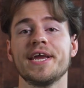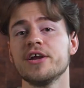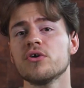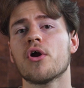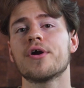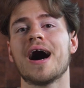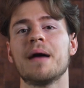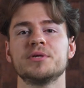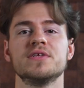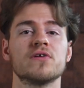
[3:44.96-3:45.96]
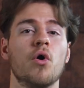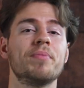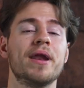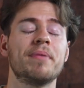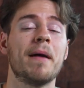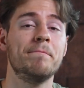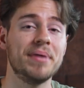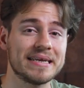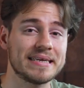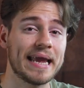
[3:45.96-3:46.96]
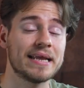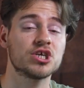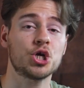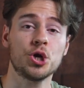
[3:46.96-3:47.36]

Here our options open up a bit, and